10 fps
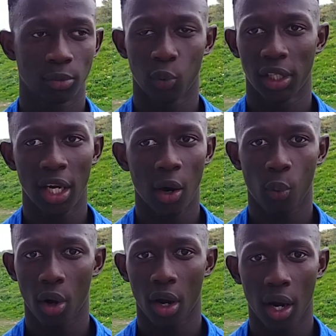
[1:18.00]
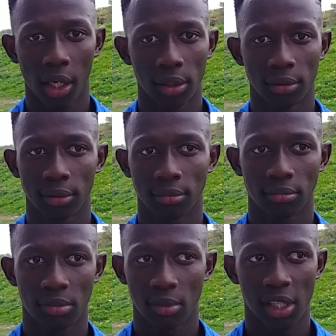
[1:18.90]
when they work hard,
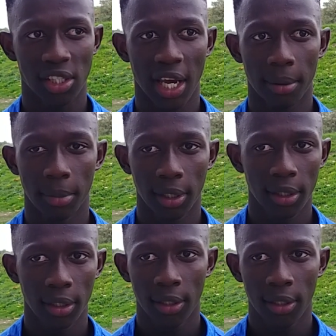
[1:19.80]
they signed me,